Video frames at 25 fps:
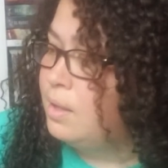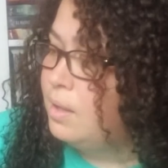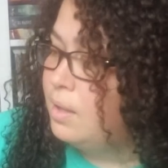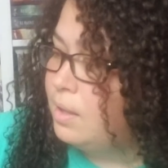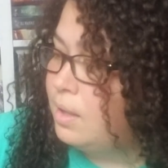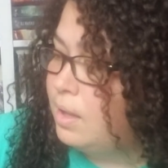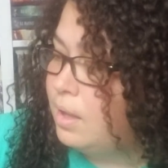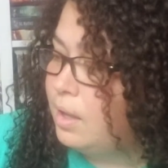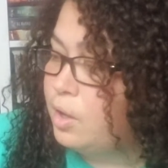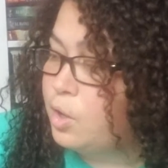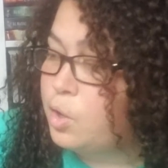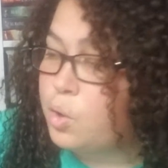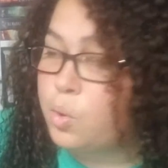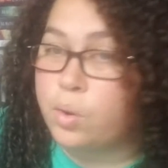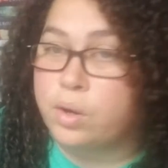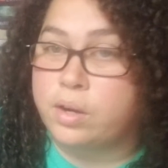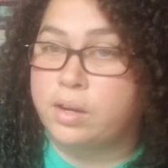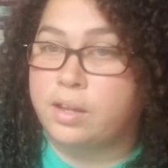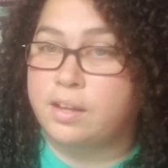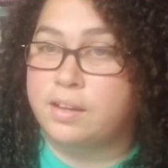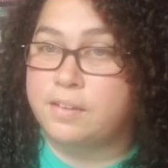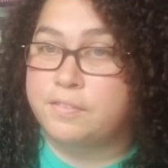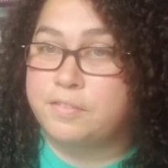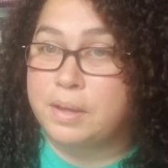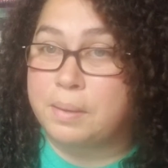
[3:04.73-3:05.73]
A Court
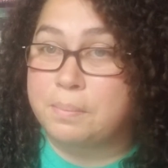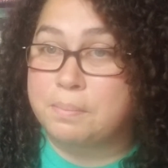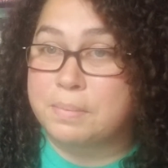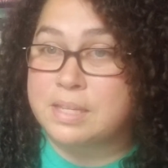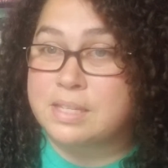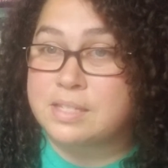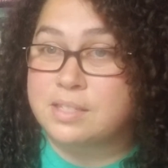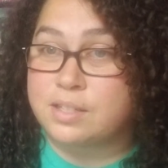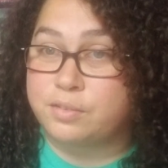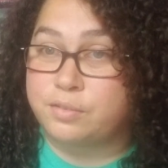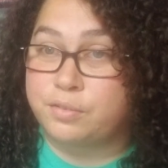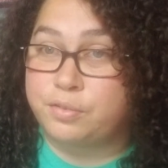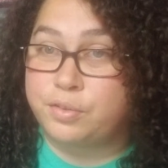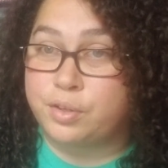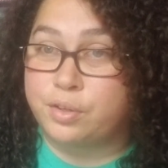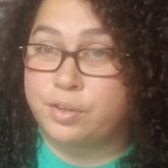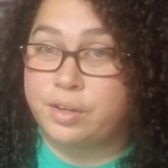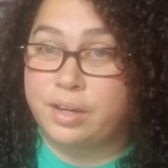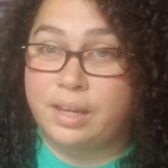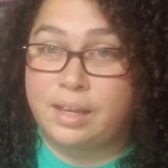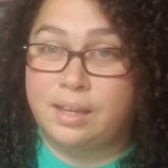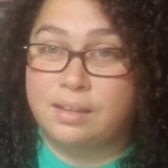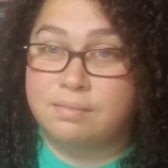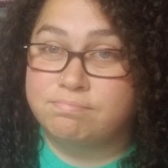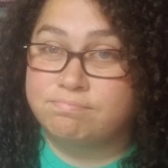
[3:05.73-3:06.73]
of Mist and
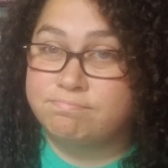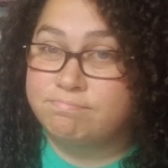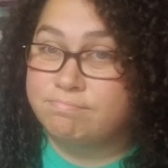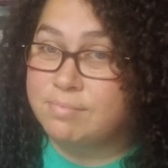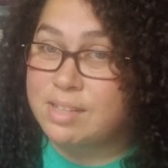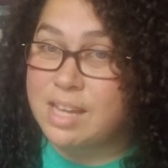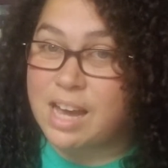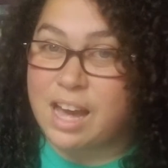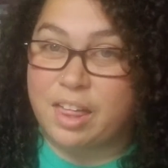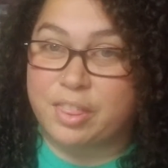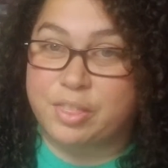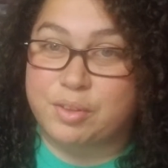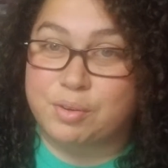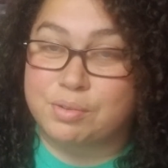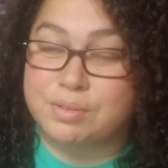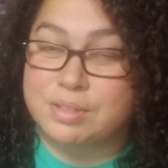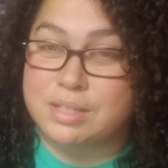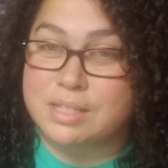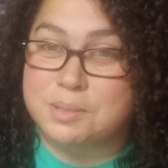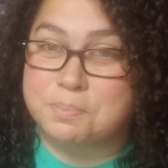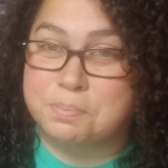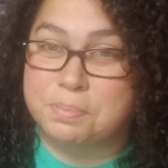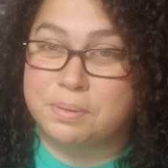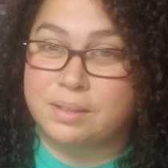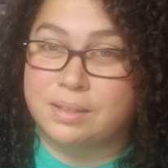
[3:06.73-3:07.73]
Fury. Got through
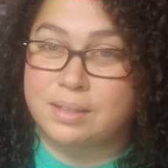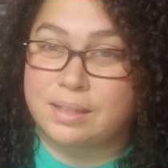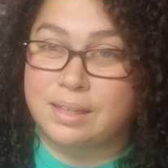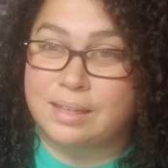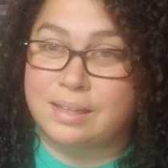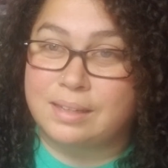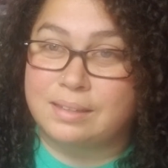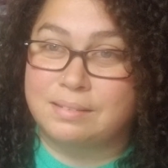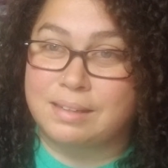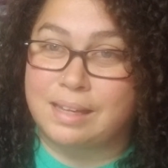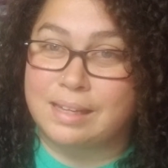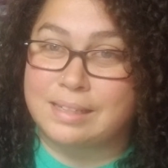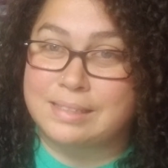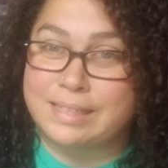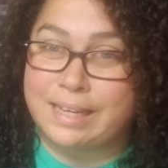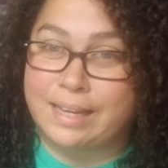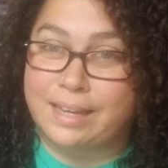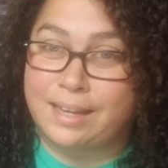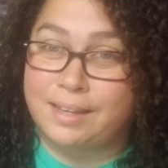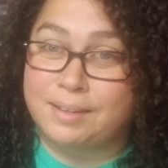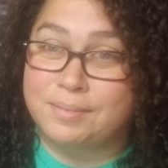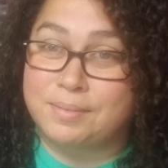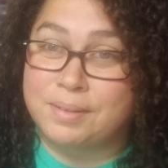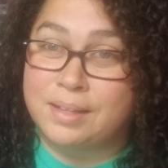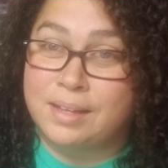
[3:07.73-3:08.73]
this book in a
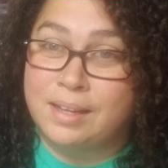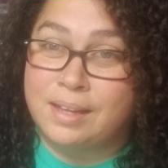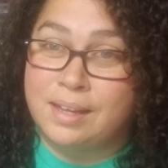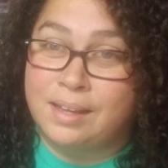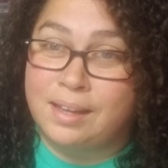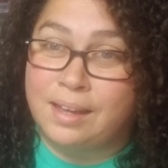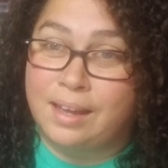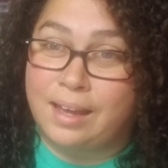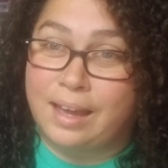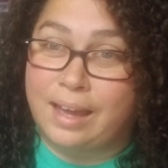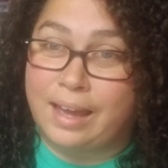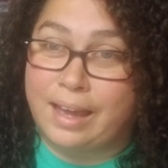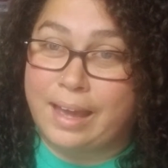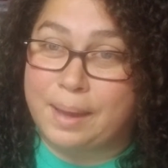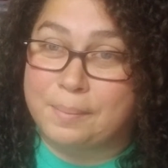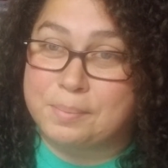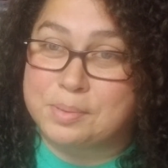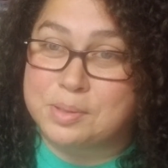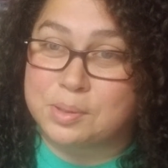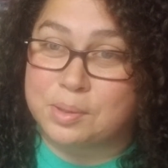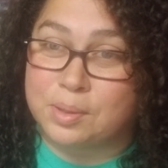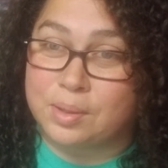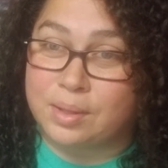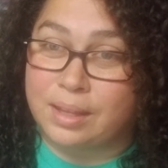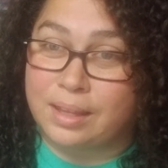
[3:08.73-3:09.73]
day. I
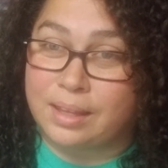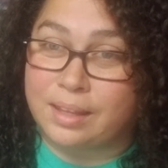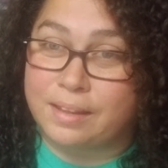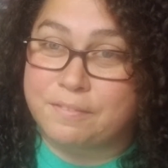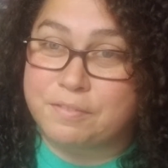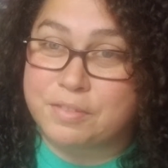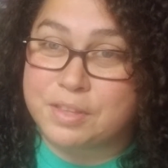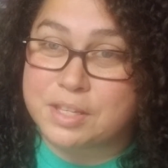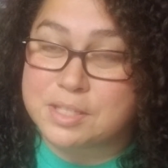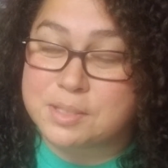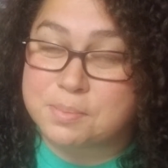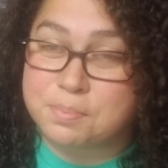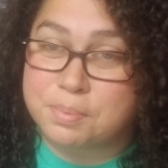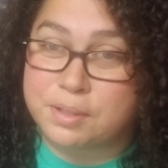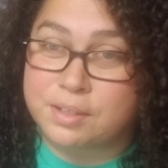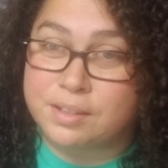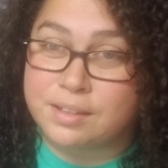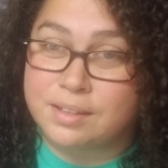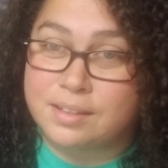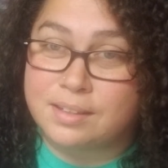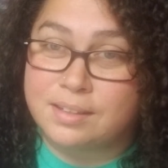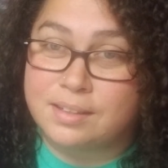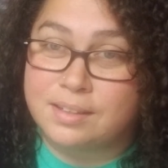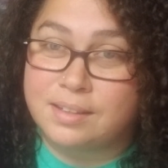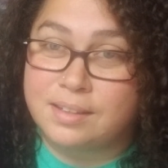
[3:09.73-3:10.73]
absolutely love this
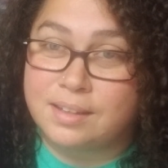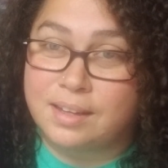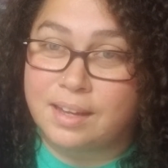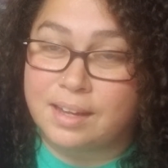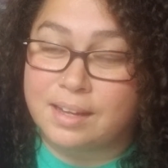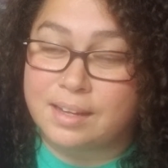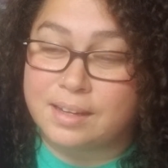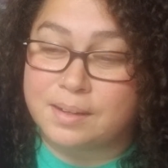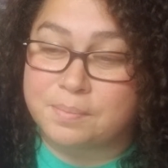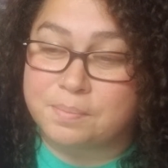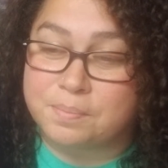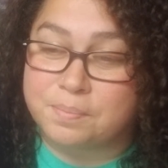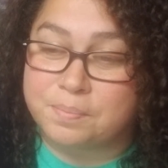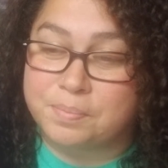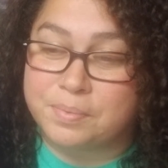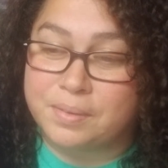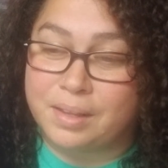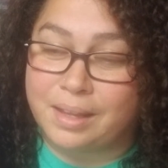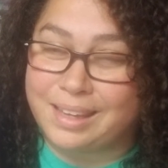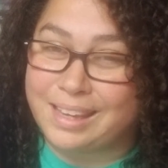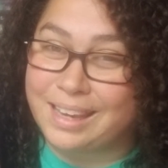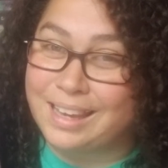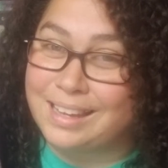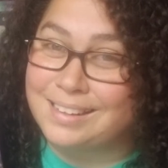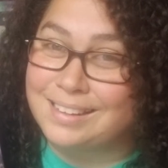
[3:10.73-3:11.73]
book.
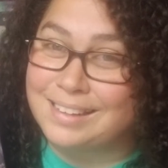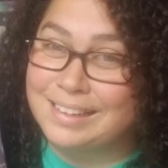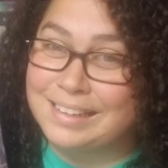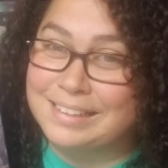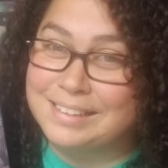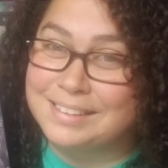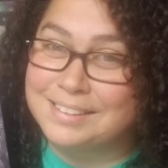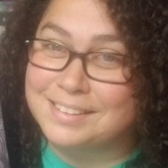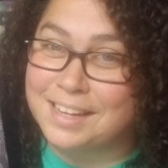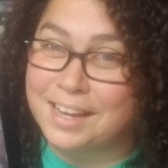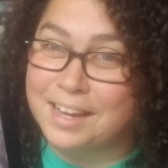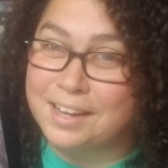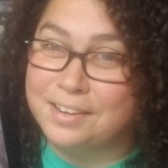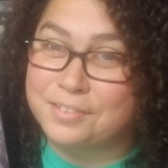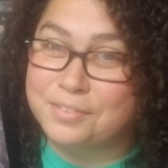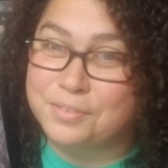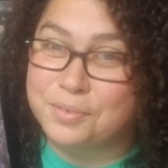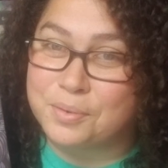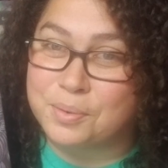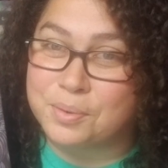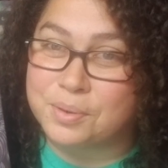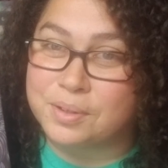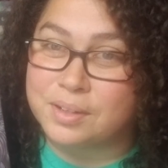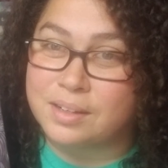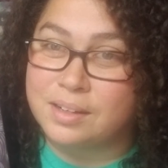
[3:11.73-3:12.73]
Again, not
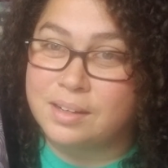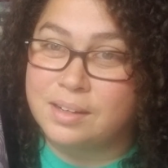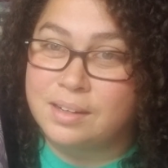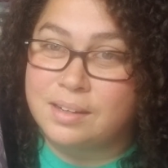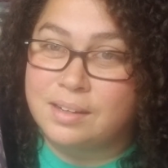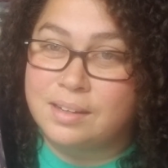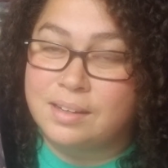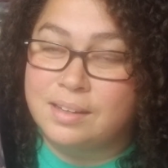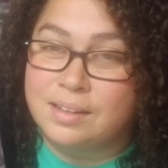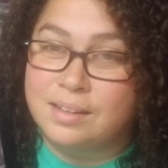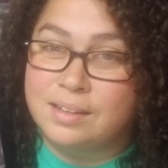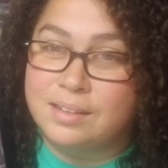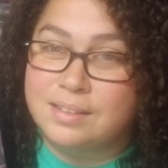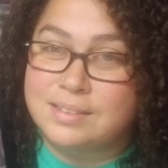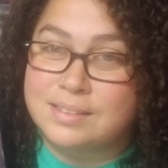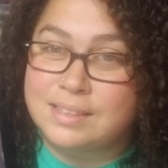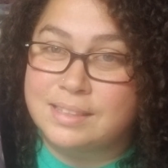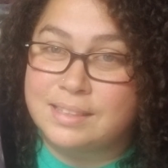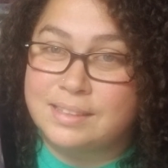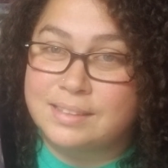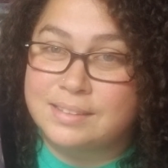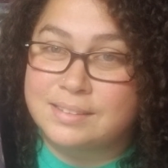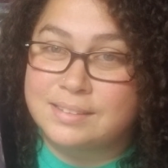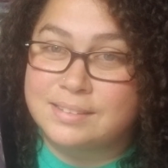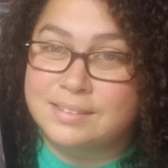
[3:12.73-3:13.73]
for
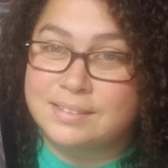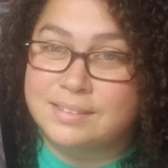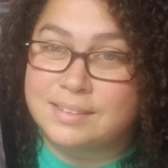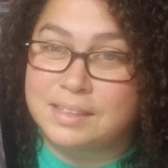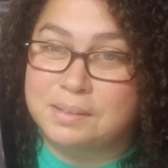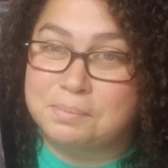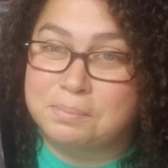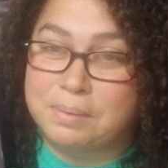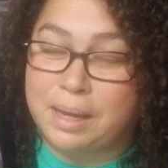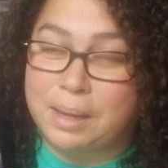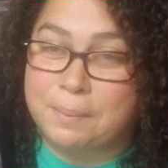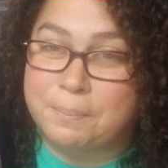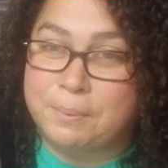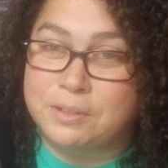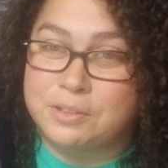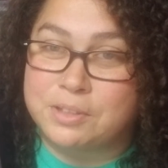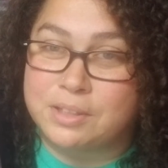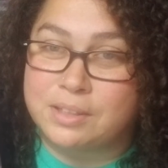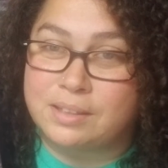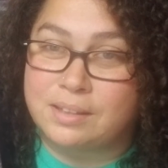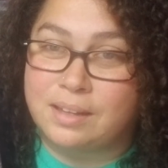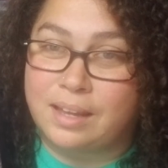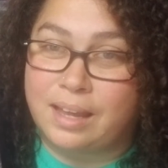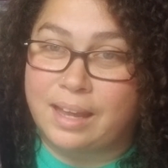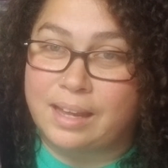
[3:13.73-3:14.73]
teens, in my
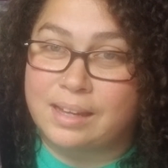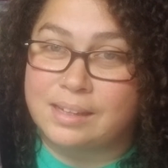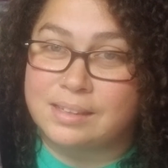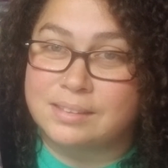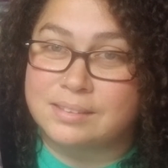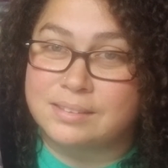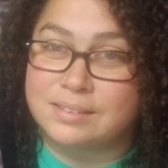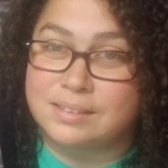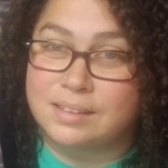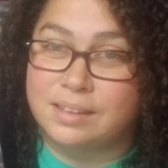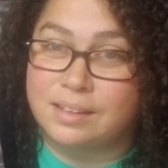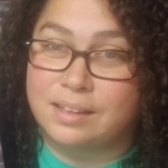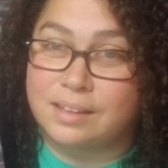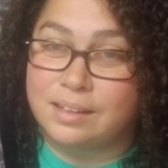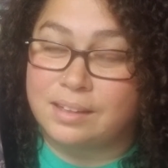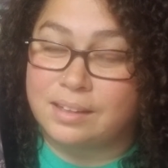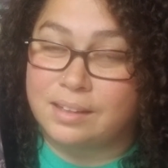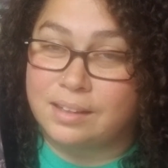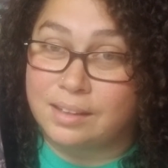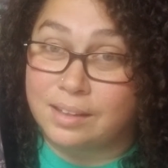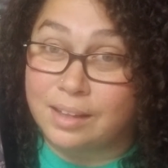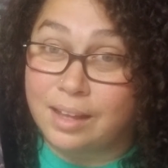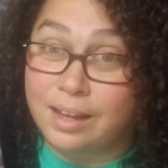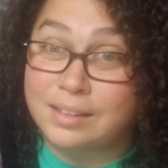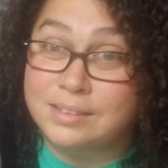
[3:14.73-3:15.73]
opinion. It has a
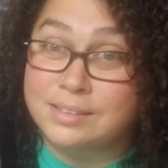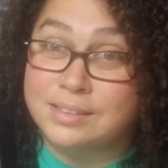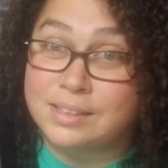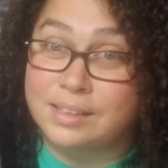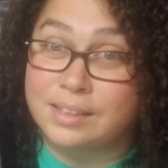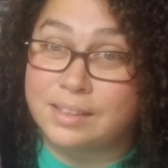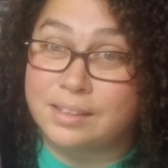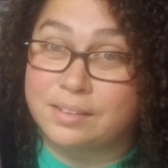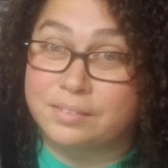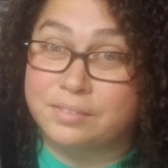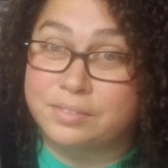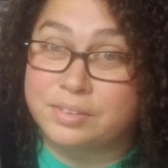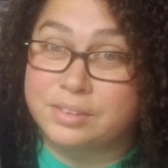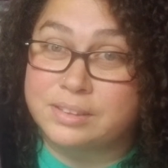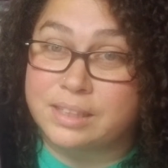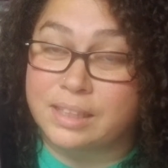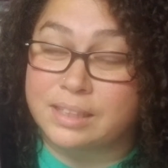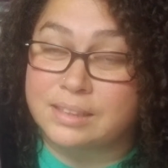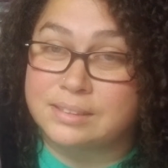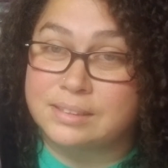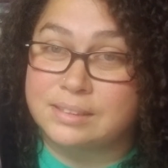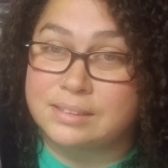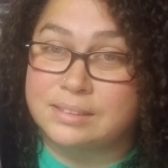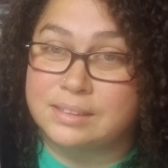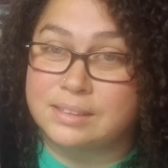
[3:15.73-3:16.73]
lot of
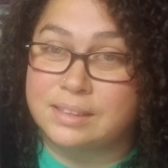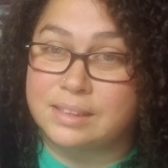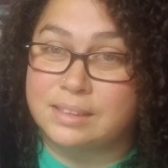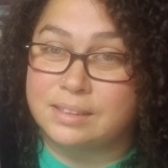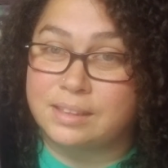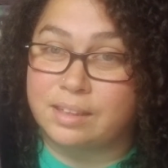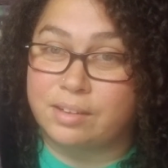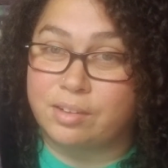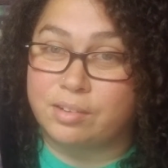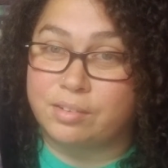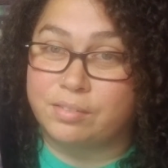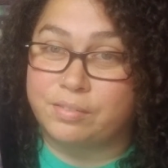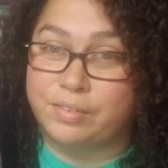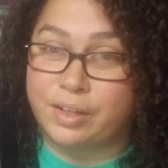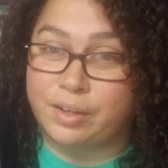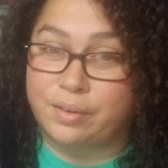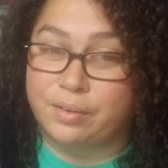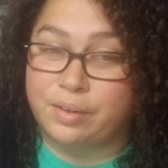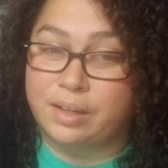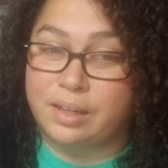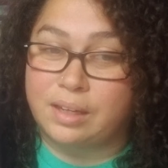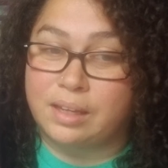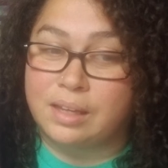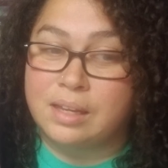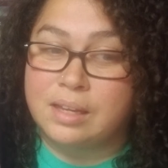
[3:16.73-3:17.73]
sex scenes in it that are
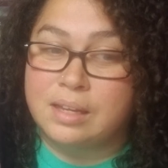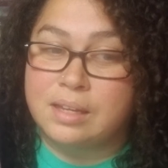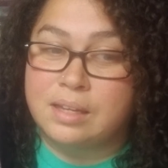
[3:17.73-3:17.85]
very